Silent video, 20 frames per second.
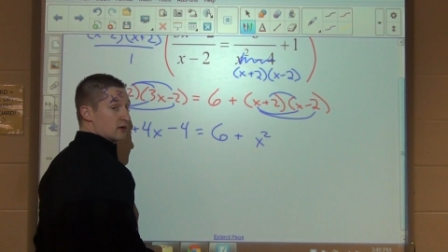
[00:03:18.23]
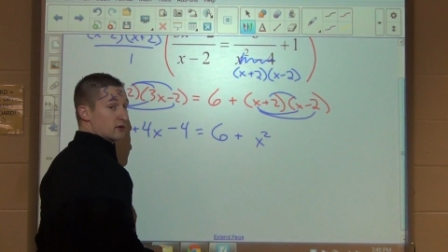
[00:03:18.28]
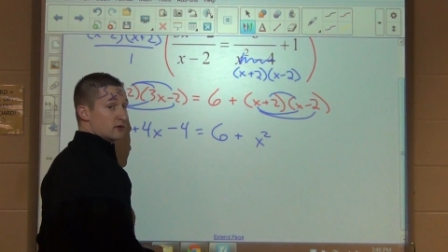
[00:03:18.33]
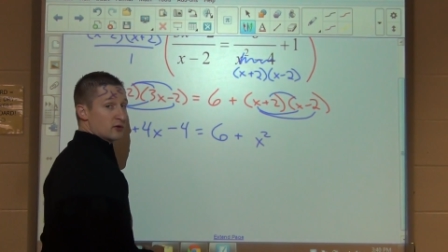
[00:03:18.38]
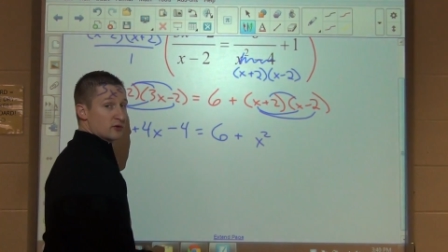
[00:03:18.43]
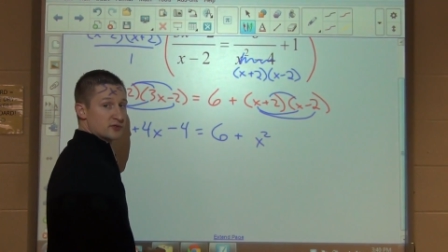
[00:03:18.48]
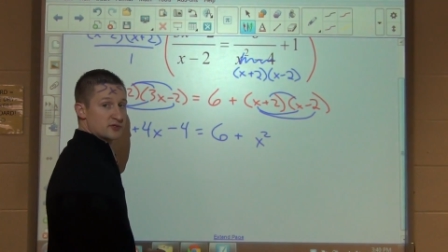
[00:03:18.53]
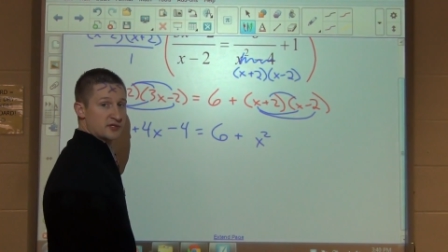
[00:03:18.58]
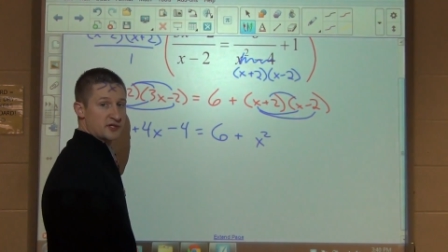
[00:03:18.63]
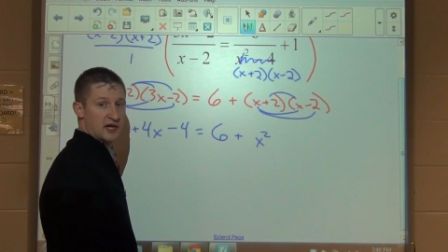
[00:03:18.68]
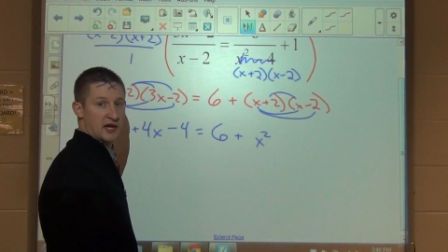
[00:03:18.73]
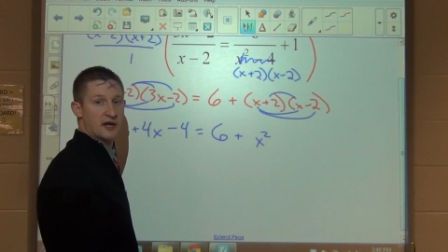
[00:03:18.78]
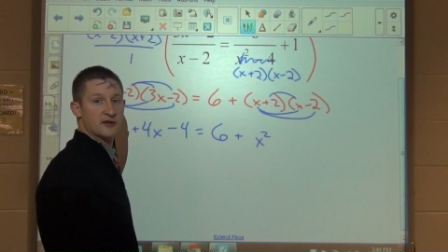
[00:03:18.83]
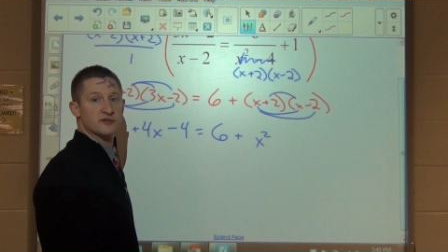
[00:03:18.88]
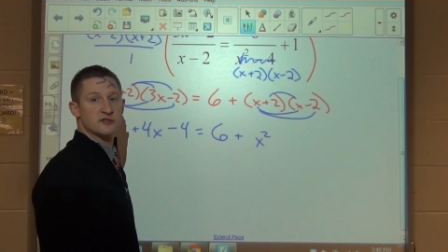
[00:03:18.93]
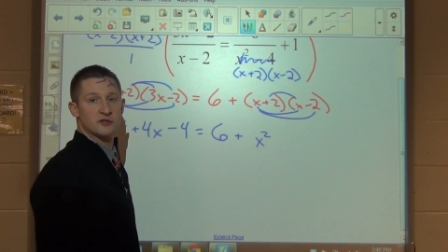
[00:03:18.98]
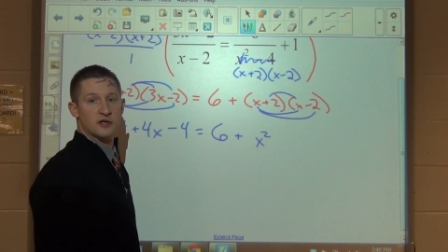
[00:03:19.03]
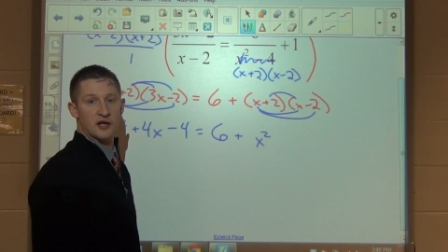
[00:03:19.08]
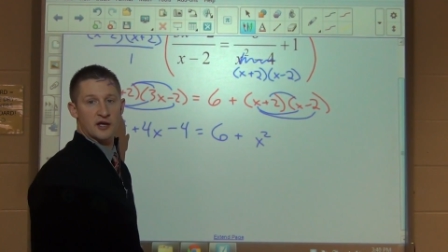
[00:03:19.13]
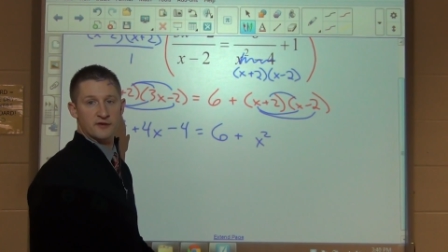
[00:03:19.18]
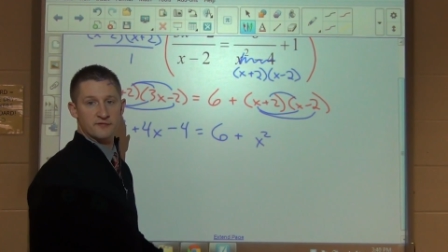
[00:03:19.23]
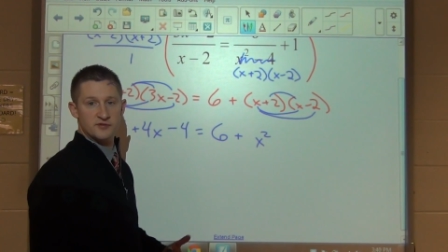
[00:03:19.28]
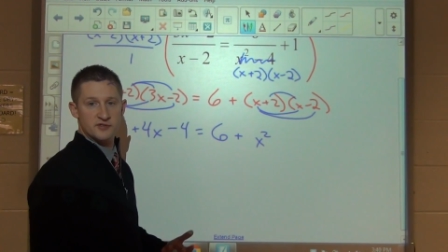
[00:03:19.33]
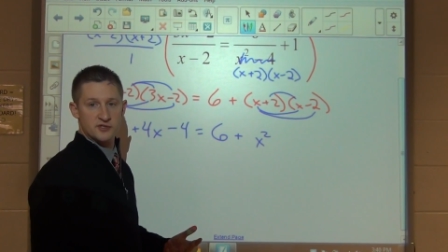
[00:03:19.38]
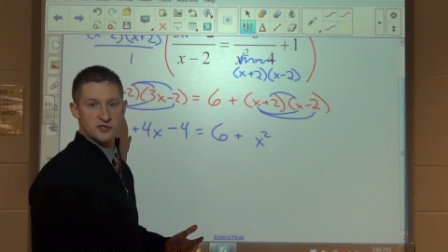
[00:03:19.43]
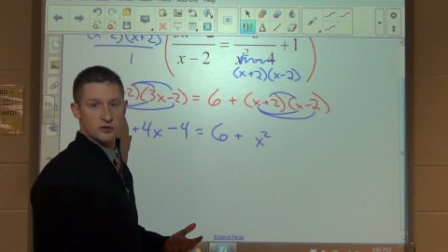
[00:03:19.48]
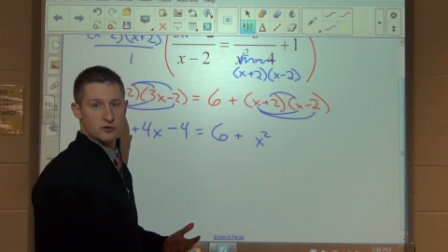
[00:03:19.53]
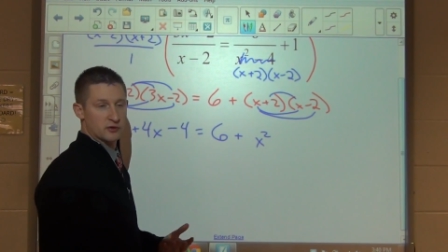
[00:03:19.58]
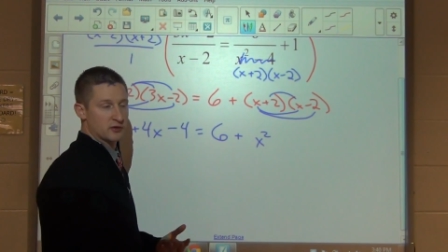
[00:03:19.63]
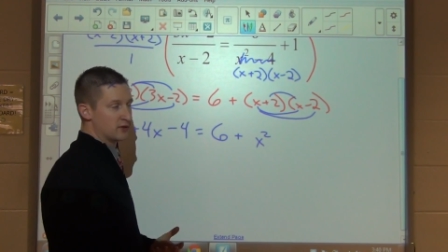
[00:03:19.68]
Those cancel, I'll have
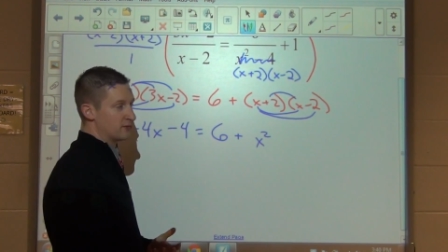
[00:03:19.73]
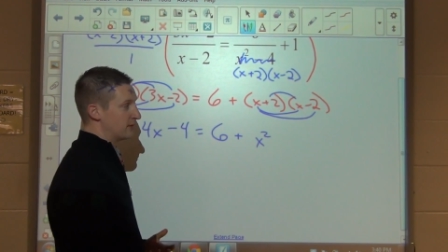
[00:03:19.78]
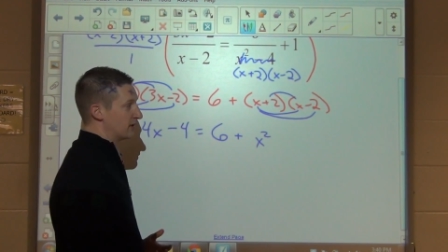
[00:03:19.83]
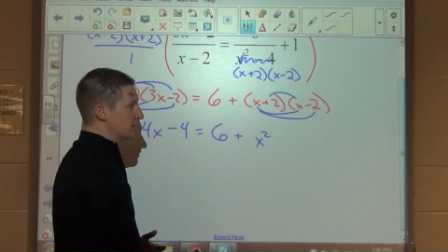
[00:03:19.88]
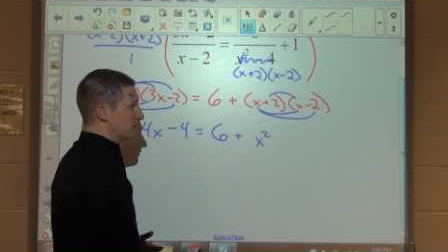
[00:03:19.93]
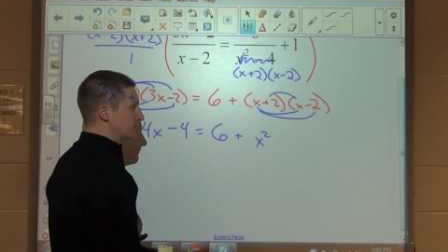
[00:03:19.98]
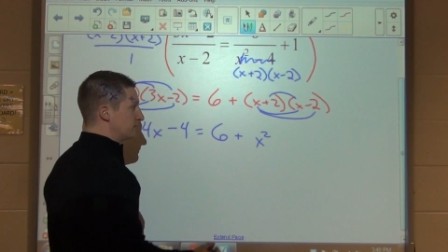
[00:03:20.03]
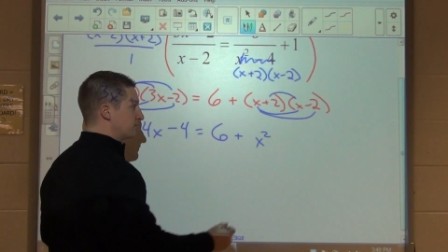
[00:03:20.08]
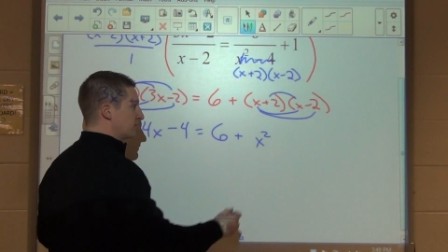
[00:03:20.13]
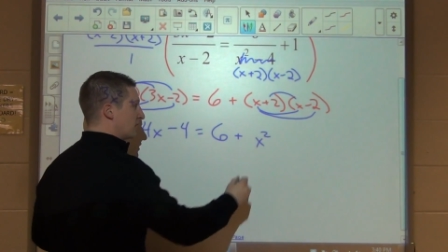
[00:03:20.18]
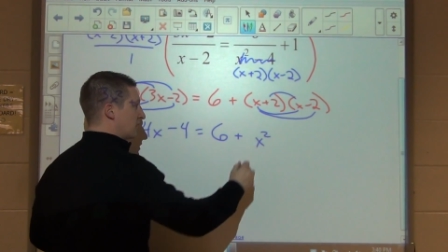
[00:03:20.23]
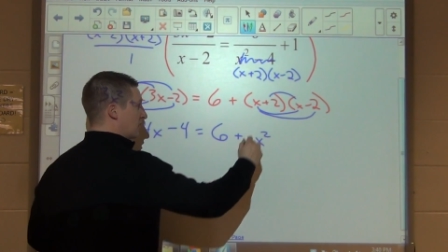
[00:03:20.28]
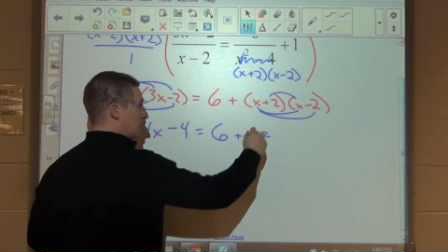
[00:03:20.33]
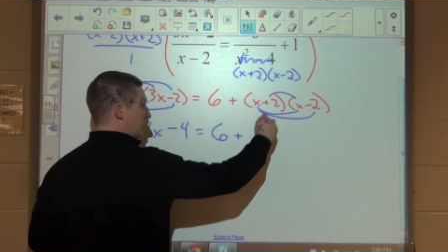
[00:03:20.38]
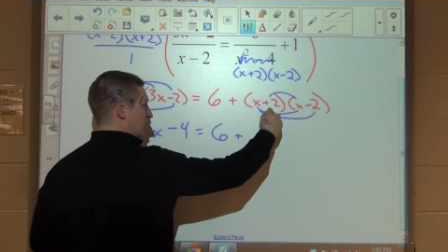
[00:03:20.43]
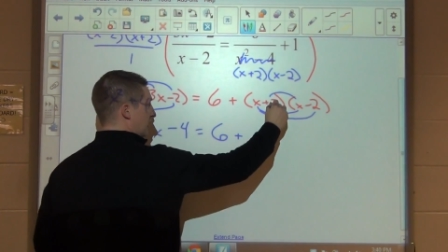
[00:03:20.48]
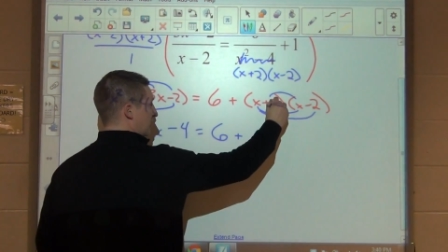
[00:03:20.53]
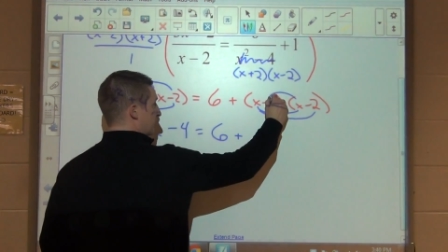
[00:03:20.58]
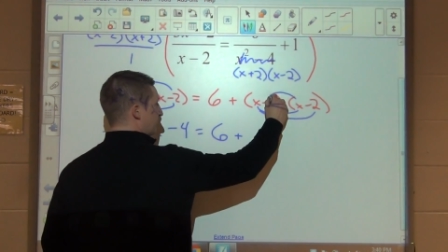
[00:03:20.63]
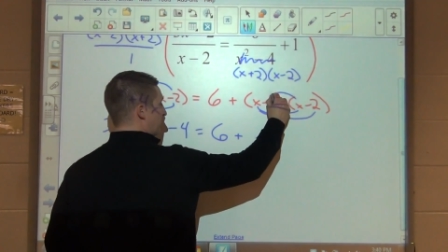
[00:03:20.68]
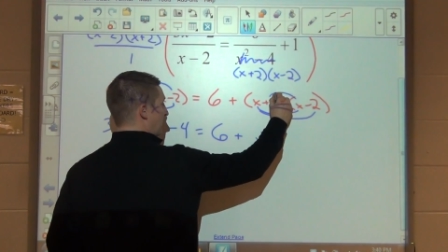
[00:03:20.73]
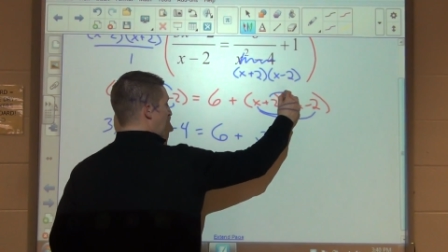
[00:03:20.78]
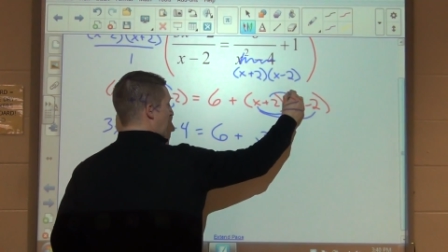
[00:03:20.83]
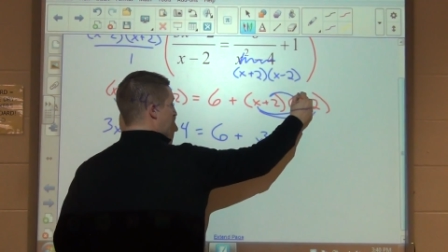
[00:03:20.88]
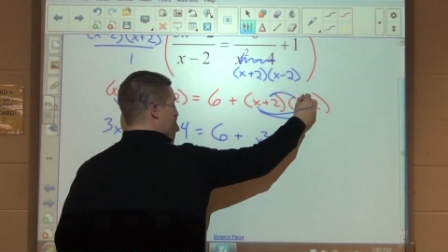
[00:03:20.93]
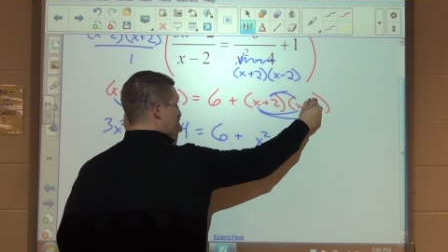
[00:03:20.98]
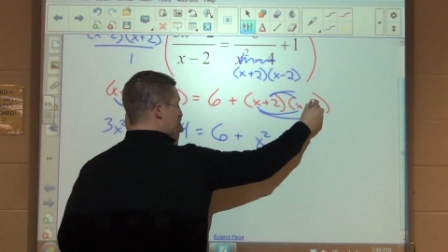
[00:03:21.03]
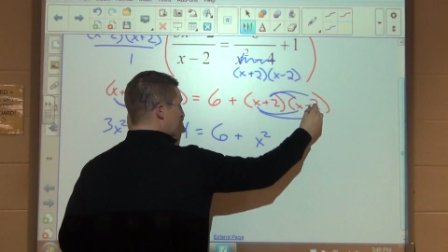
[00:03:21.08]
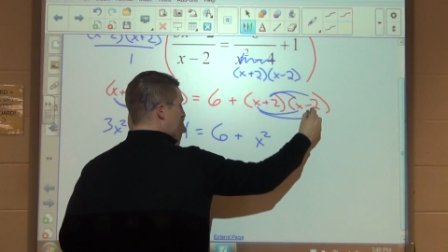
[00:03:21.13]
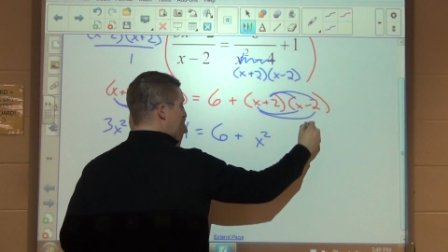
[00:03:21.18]
0 in the middle, and
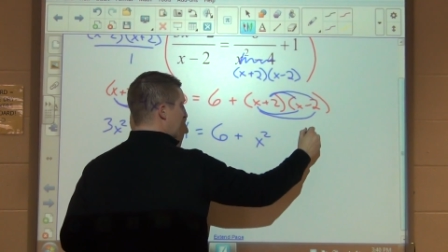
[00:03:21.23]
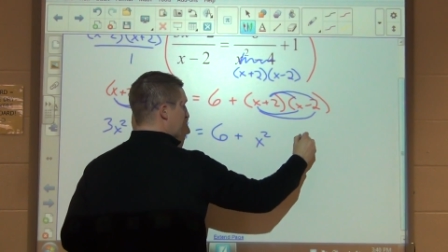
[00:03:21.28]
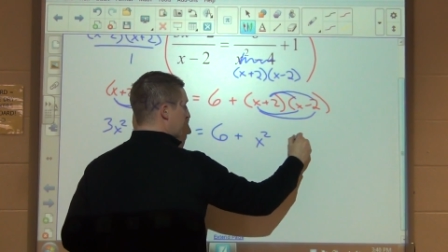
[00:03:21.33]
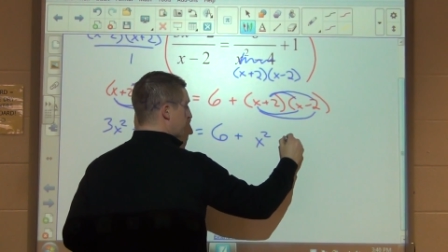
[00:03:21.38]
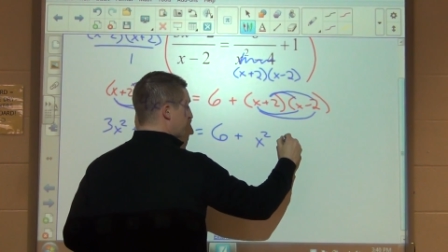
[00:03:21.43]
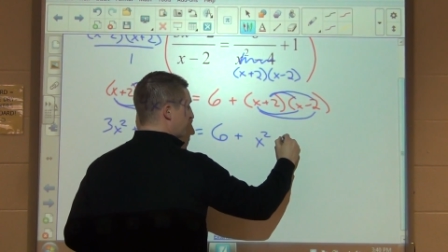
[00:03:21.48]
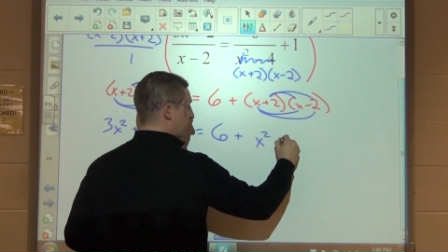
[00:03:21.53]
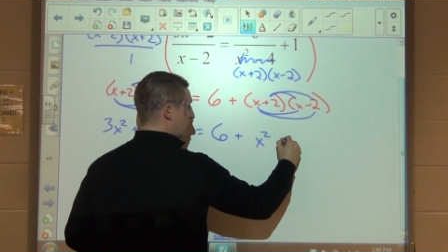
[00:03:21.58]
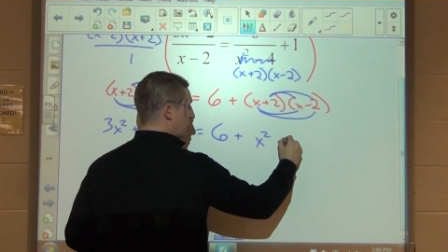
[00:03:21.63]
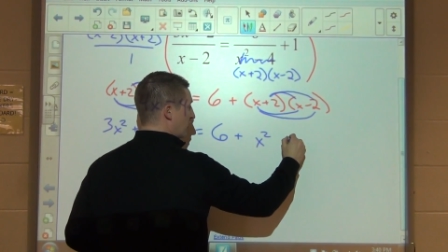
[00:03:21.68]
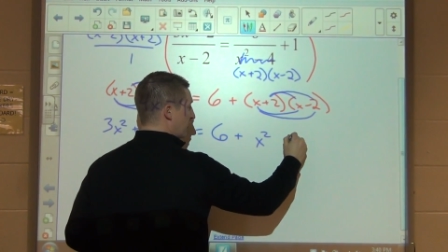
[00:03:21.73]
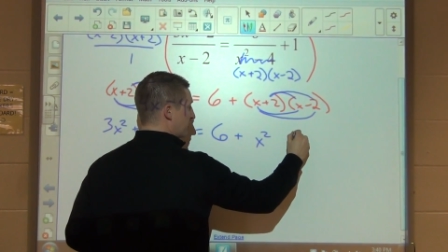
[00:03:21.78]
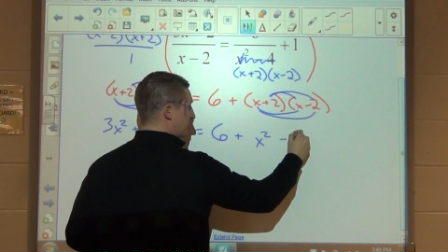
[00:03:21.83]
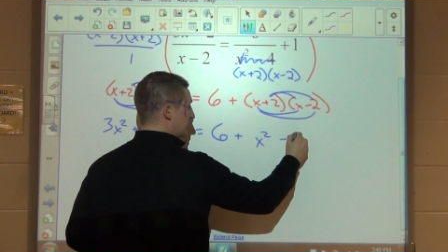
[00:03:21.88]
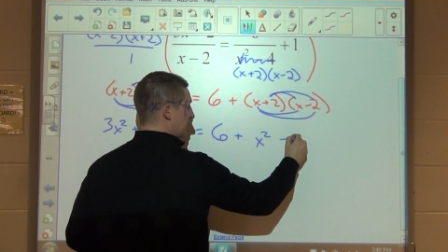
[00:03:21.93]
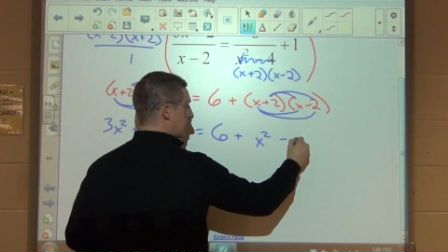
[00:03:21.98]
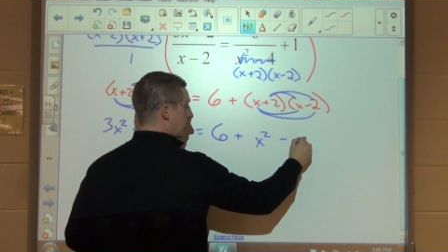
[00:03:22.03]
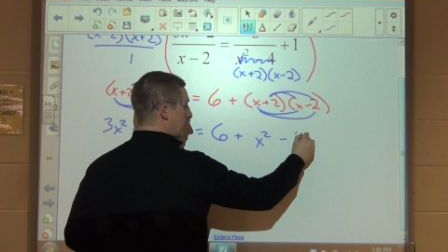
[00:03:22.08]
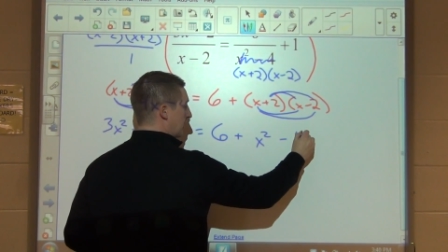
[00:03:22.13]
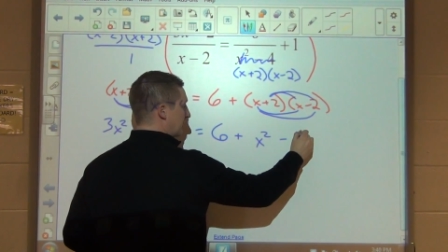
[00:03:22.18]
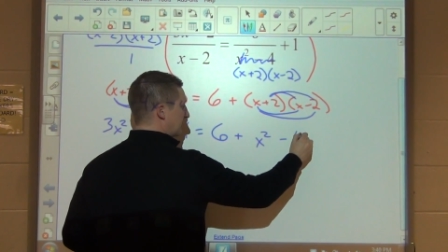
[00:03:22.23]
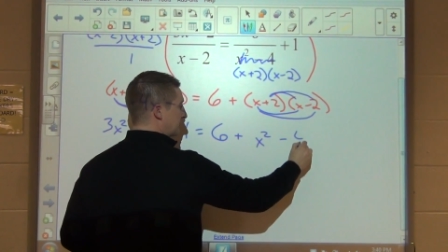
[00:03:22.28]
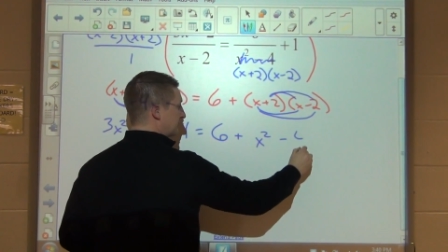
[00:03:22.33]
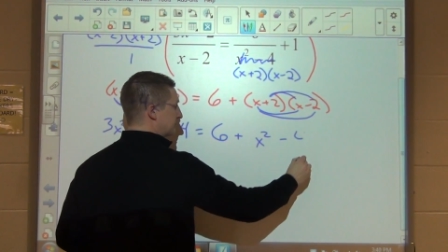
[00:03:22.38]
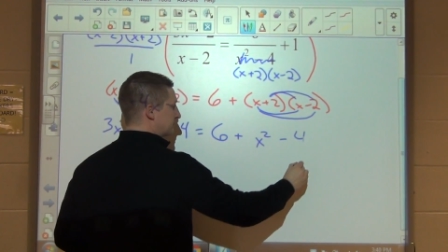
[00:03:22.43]
finally negative 4 at the end.